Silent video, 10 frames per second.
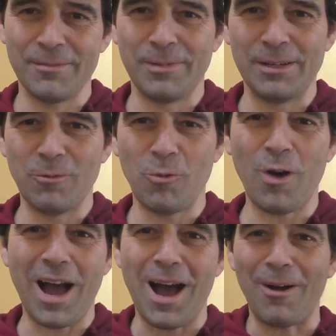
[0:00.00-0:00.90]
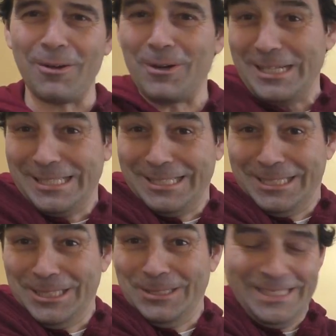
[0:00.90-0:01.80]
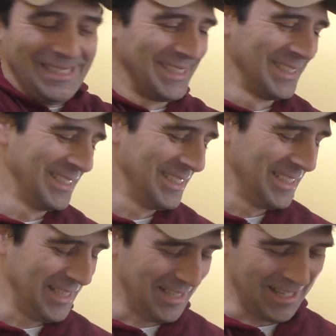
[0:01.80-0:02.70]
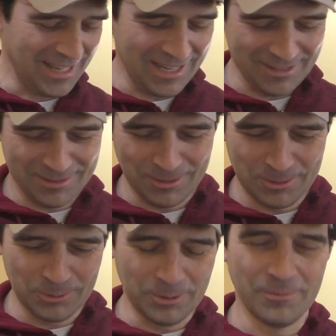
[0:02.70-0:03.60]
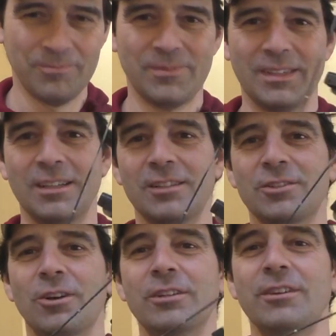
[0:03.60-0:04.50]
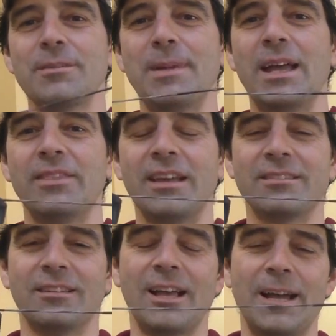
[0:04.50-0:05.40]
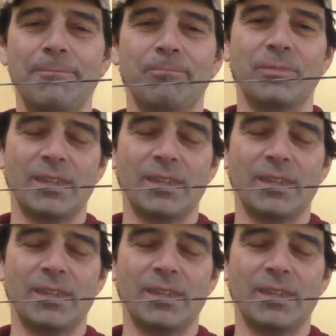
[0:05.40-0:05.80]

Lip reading: But, wow, I want to just do it. So cool. Sean, you're the man. Thanks a lot.